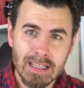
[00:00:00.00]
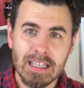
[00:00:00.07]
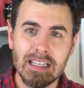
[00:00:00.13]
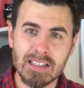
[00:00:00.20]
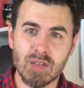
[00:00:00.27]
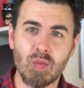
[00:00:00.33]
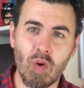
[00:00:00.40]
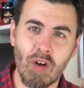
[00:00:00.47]

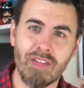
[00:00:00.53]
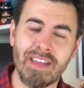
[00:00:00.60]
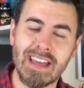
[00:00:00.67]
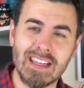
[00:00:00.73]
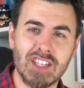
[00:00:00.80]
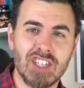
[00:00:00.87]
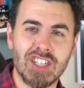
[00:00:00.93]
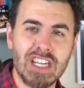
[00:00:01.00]
is what they
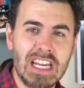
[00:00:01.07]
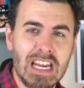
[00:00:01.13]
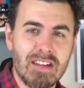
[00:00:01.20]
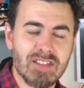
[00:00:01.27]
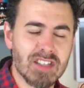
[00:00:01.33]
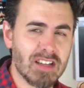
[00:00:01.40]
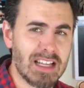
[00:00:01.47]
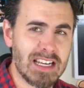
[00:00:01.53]

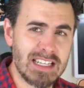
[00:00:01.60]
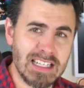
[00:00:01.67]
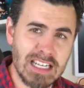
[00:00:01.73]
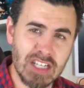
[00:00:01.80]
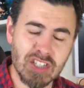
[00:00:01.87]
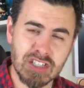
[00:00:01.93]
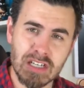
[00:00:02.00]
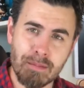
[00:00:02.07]
achieved. So they
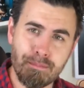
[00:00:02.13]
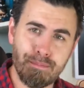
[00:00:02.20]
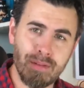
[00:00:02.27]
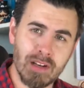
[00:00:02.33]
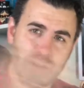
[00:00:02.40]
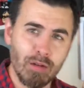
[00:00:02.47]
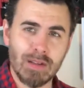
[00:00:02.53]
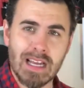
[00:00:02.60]
literally
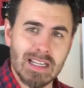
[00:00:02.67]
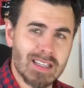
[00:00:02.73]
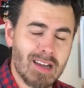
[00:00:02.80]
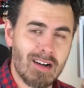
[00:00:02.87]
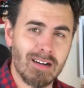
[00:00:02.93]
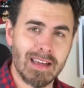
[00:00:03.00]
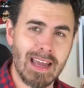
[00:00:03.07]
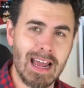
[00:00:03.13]
blew their
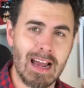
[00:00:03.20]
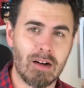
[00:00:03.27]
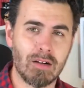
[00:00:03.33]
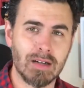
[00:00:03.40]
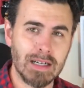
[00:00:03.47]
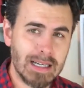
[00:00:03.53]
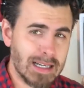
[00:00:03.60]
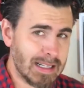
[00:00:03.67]
target out.